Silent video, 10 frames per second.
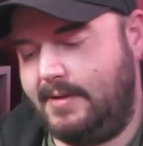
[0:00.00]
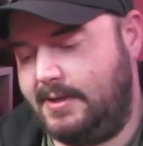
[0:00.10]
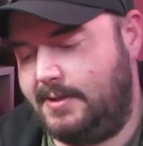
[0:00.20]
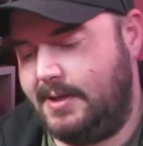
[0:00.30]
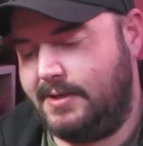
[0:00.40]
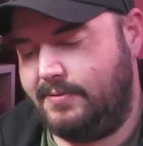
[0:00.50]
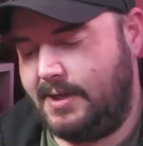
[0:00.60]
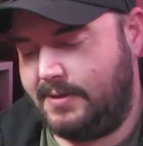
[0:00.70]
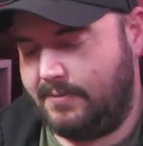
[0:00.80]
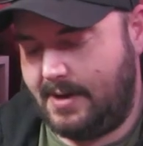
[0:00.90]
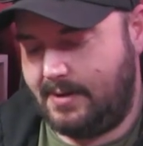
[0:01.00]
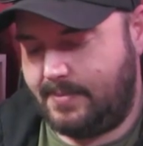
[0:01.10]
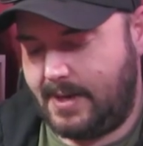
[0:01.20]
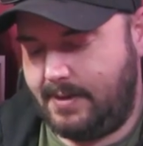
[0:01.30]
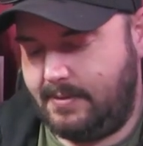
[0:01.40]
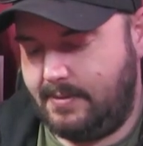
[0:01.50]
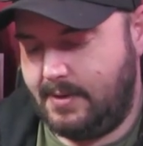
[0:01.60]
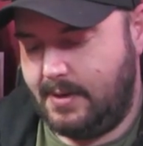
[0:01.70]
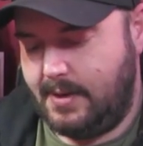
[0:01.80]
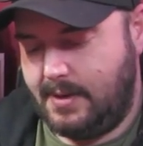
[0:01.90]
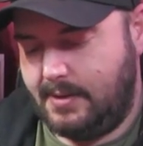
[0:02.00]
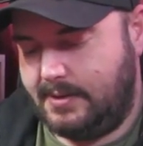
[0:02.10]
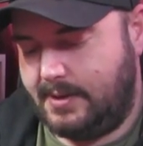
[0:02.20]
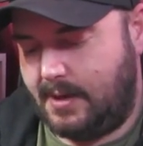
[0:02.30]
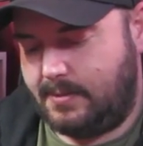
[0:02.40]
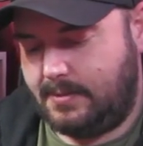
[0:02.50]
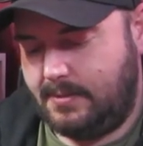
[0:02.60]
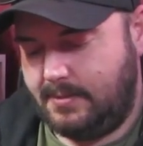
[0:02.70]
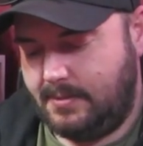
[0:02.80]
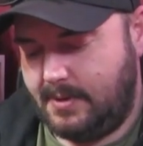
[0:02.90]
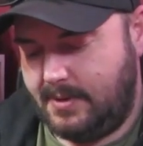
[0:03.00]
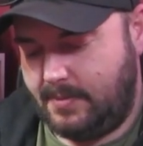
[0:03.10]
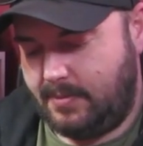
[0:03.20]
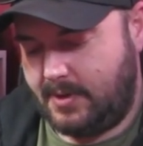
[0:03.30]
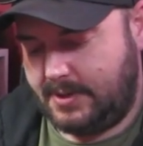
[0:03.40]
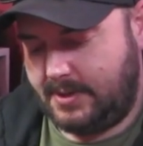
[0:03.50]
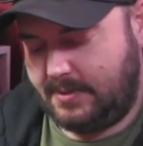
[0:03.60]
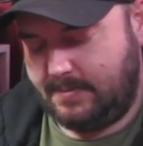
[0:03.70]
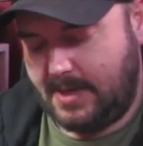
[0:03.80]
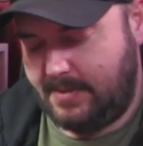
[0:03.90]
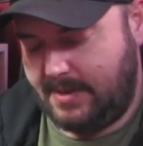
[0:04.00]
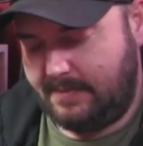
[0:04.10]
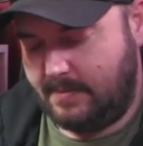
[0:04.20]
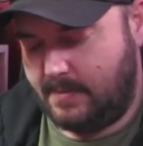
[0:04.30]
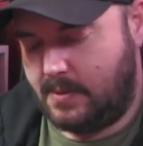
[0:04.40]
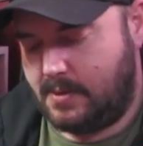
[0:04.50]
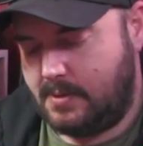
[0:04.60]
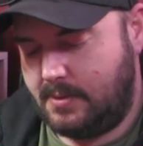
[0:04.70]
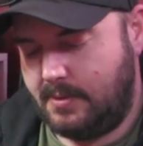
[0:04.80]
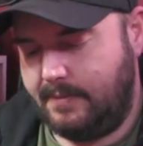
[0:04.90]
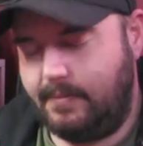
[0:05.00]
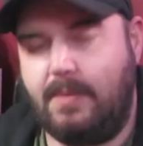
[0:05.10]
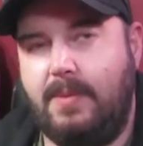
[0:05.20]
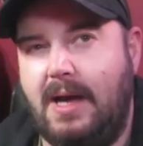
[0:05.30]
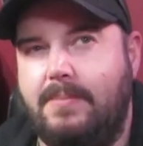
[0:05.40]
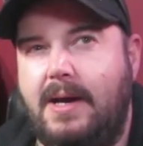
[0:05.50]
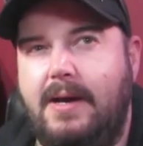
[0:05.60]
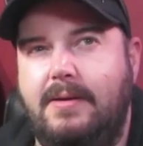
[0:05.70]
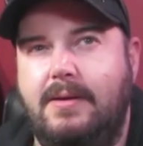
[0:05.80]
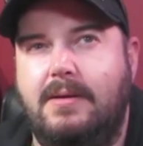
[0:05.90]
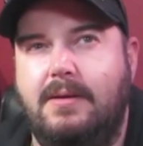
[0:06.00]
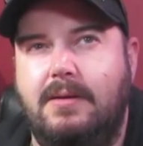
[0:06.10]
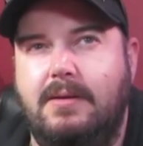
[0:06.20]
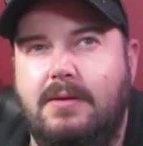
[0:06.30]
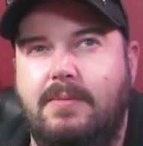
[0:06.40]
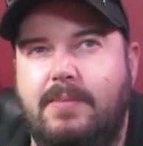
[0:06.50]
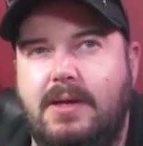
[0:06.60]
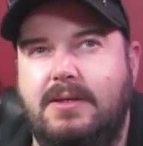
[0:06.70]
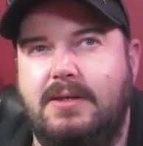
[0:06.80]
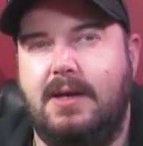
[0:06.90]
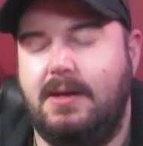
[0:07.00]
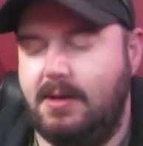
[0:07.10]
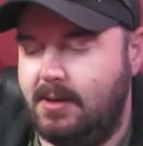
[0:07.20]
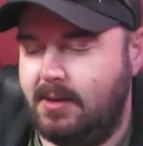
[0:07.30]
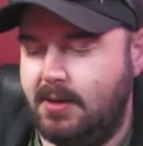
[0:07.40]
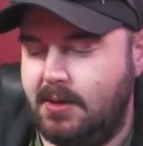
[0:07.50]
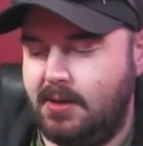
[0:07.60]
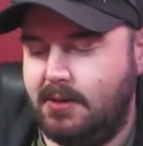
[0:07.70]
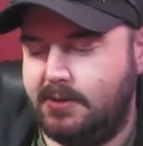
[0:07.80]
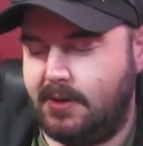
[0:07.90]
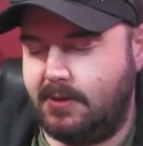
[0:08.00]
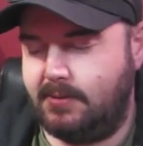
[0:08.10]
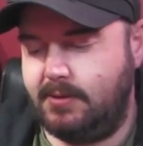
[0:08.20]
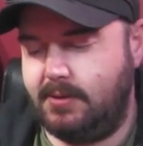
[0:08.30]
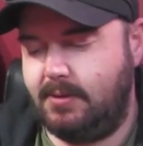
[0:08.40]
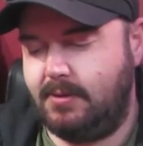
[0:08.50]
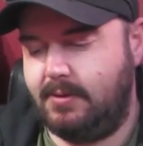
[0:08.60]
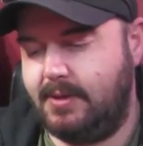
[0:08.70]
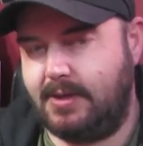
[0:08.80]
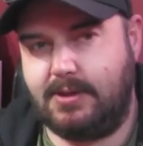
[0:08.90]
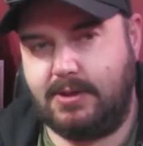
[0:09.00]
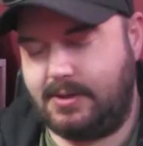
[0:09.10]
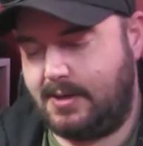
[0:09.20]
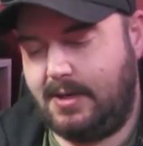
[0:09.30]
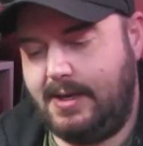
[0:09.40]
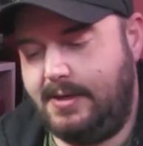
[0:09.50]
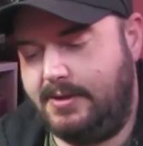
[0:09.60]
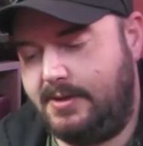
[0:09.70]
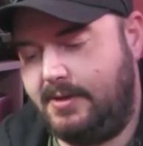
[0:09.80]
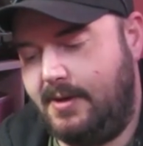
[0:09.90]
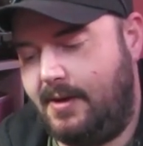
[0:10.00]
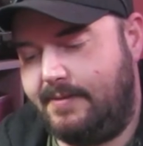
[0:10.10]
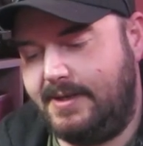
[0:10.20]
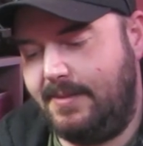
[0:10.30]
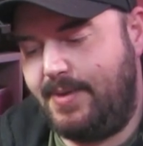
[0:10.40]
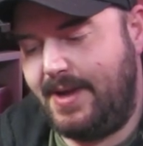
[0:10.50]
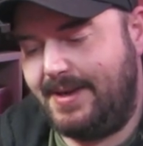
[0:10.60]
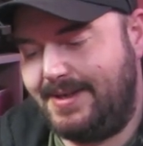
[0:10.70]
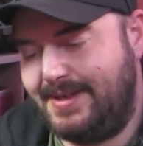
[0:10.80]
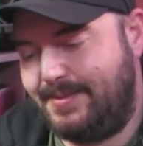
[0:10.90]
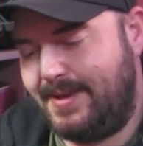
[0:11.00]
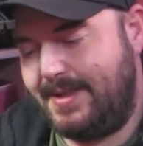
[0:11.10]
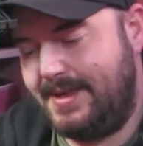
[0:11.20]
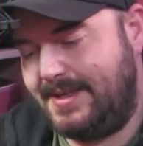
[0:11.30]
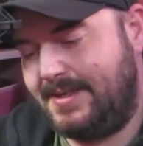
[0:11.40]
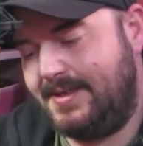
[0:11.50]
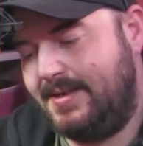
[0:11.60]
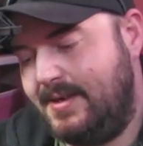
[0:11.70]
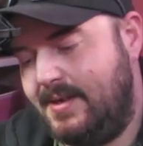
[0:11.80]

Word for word: no, that's I that's, that's round about double of the pressure, maybe even more of what black powder combusts at. Right. So that just cleans. I've seen pictures where this